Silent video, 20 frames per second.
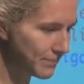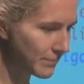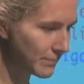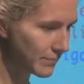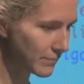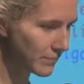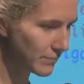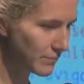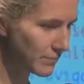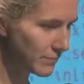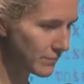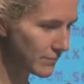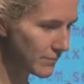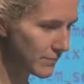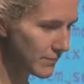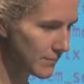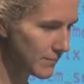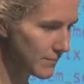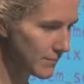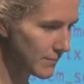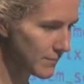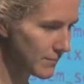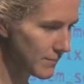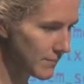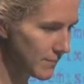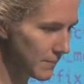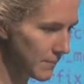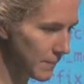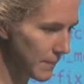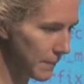
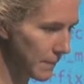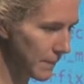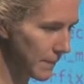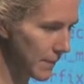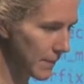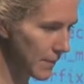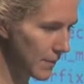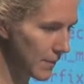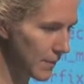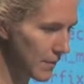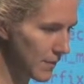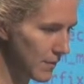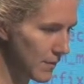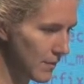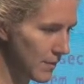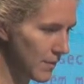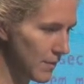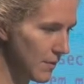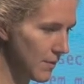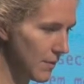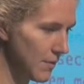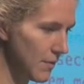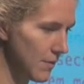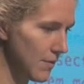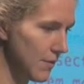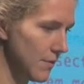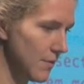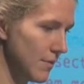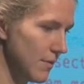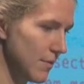
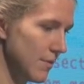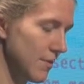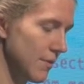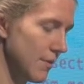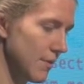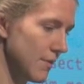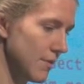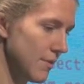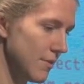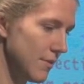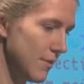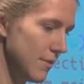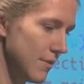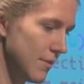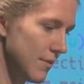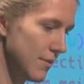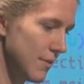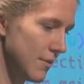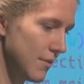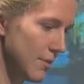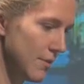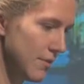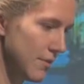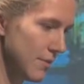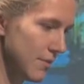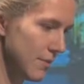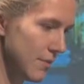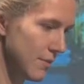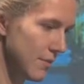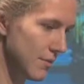Nobody speaks.